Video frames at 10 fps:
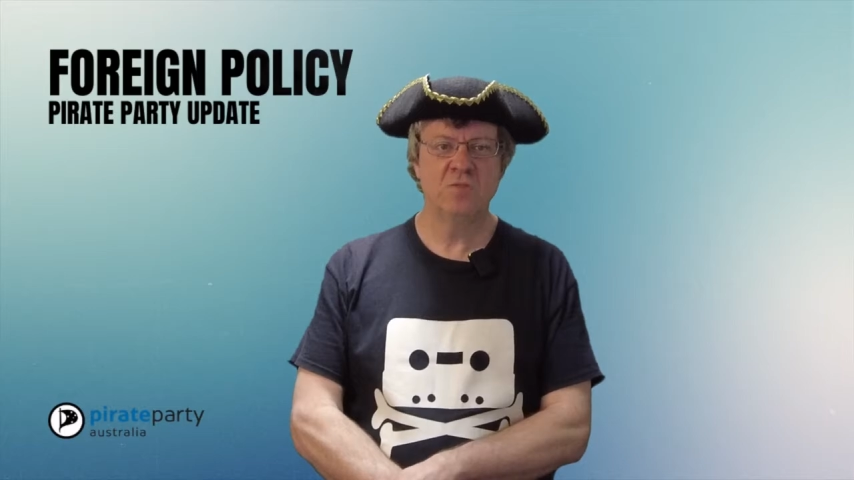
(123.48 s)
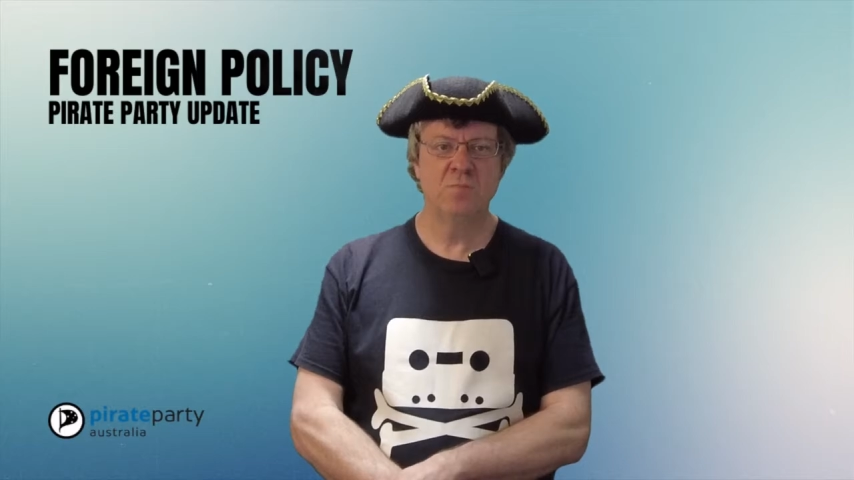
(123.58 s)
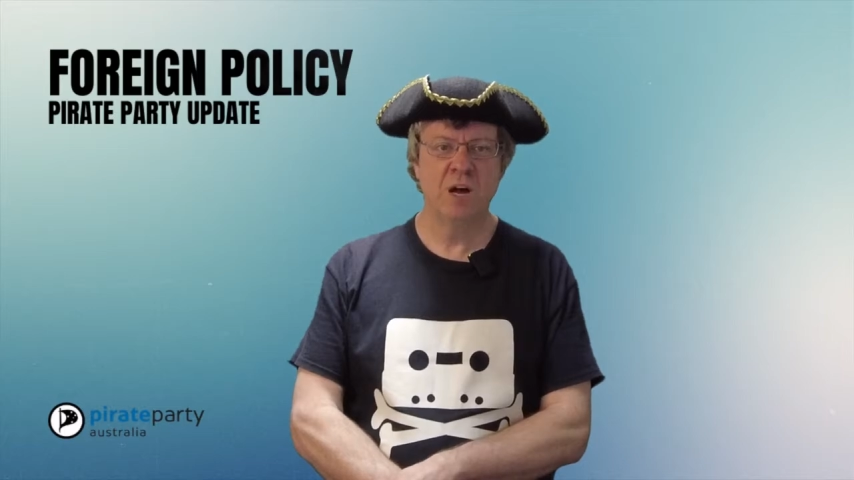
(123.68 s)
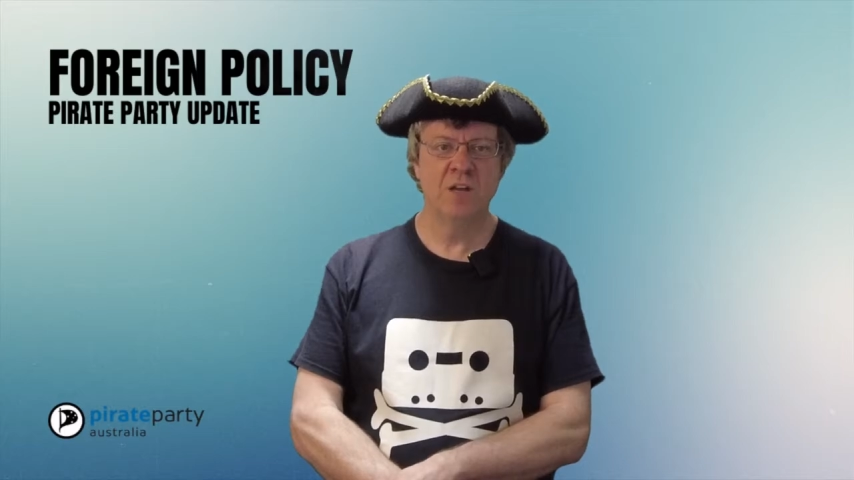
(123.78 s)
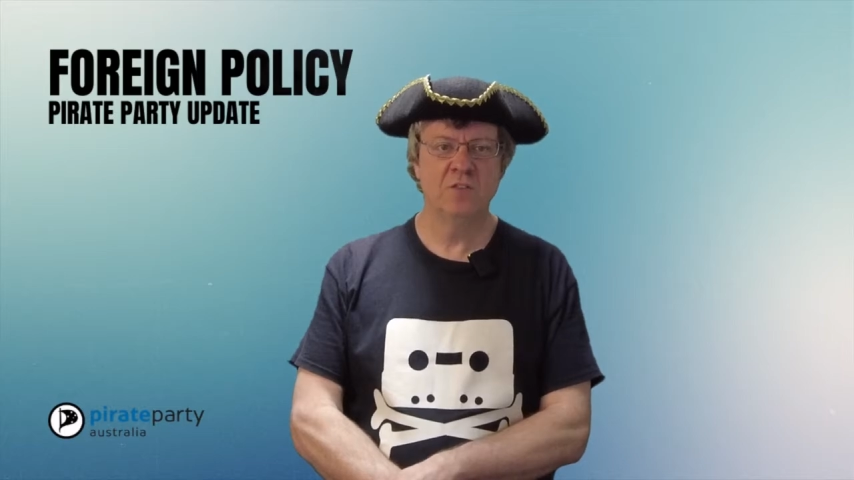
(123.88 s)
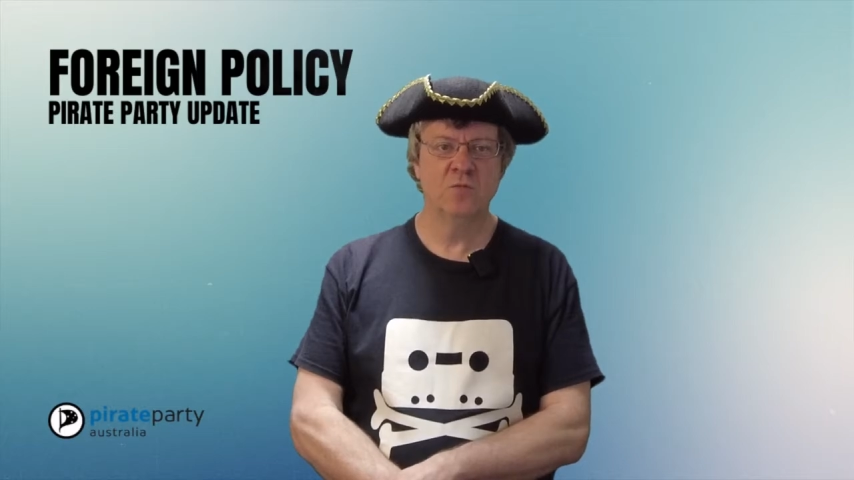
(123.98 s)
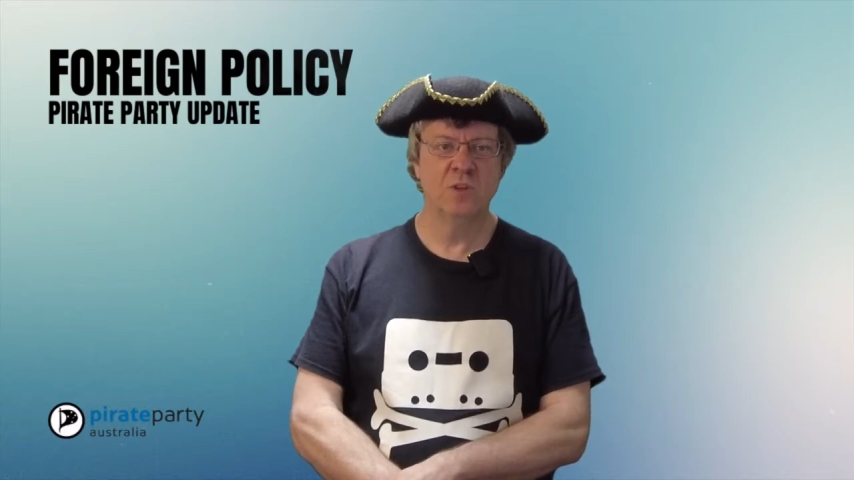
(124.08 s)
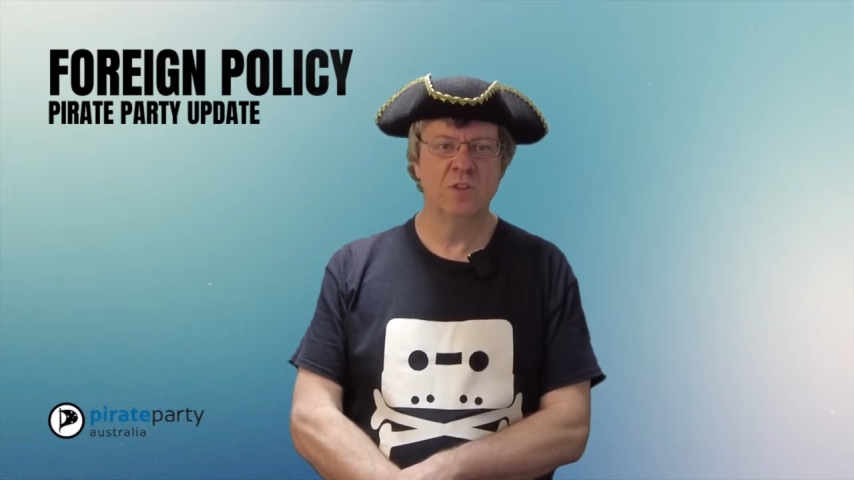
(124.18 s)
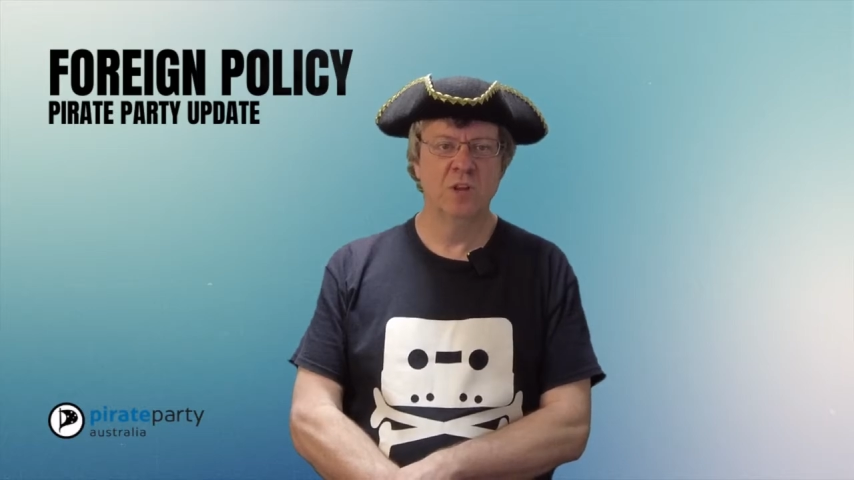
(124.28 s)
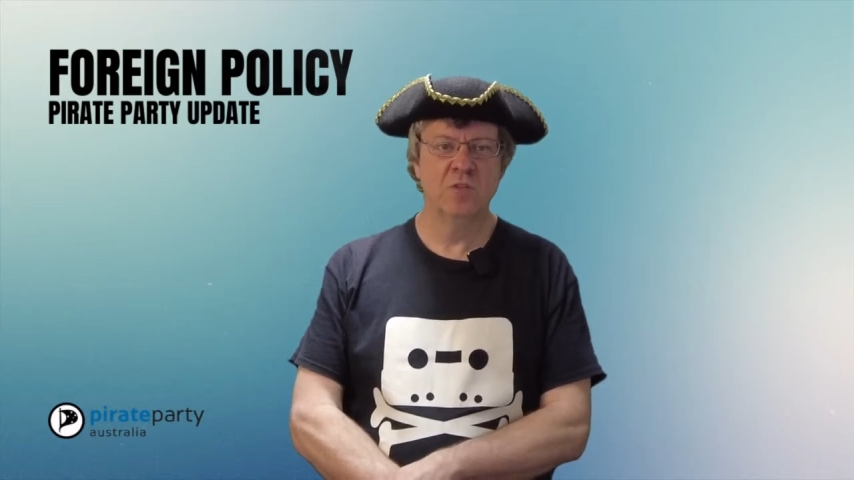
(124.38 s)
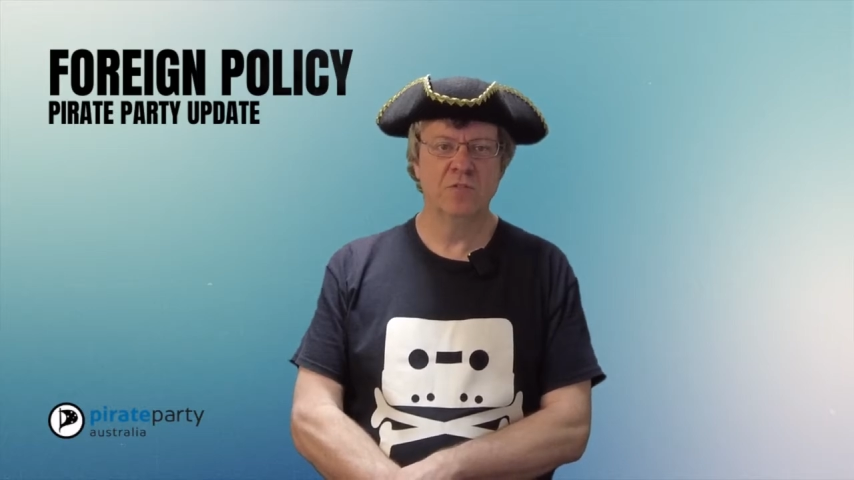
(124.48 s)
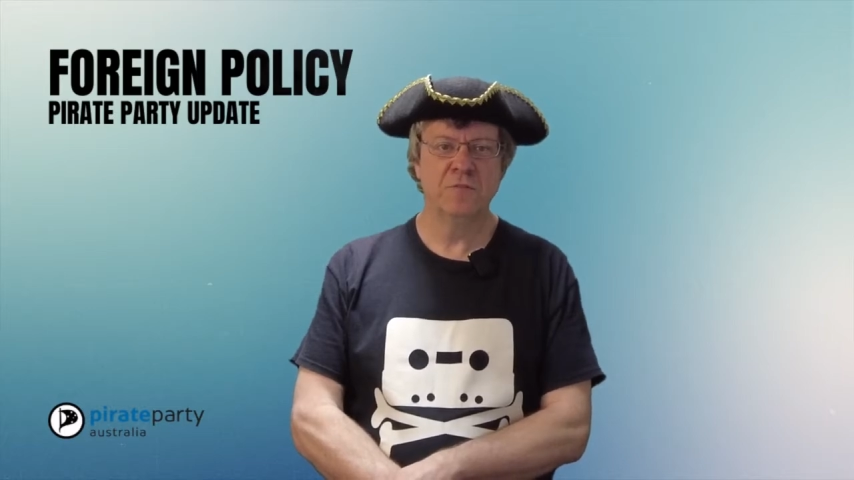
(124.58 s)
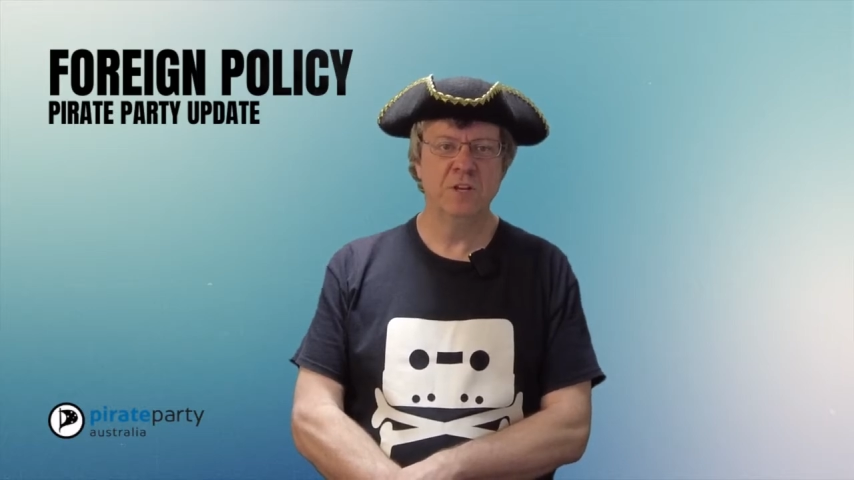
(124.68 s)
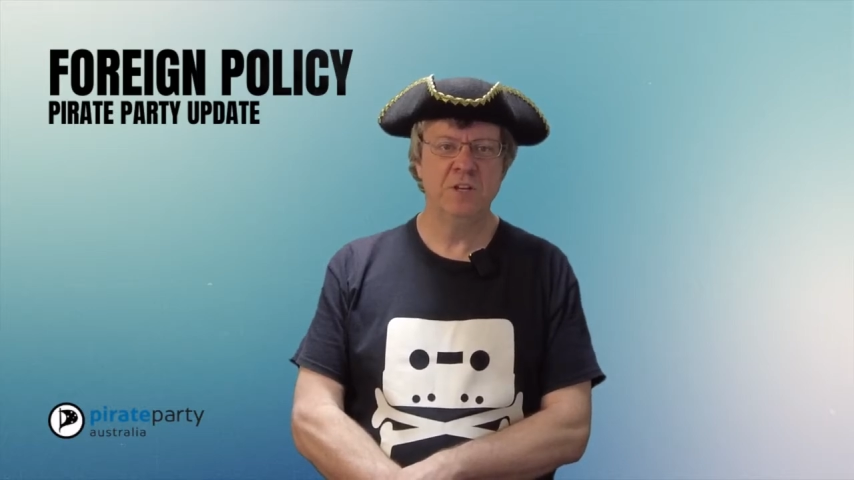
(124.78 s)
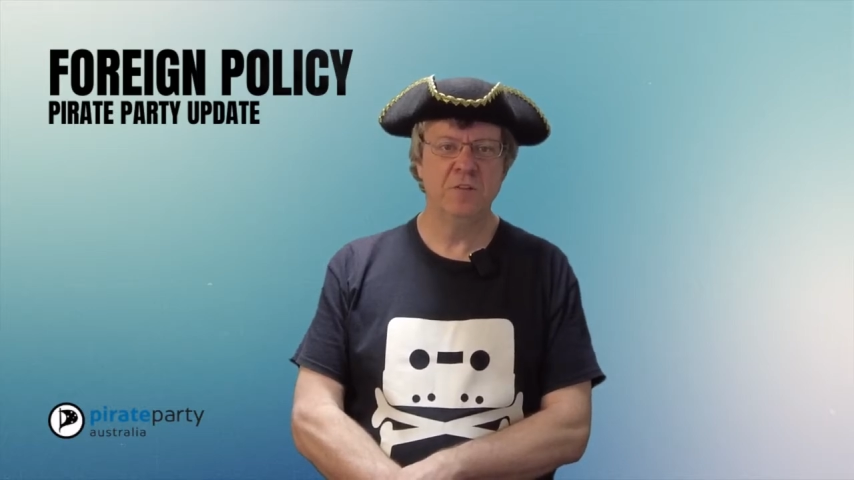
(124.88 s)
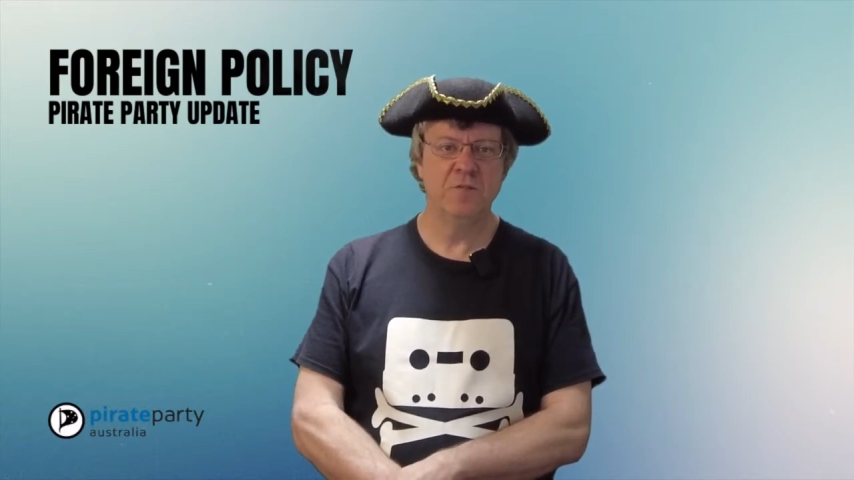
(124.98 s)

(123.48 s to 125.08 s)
minors with graffiti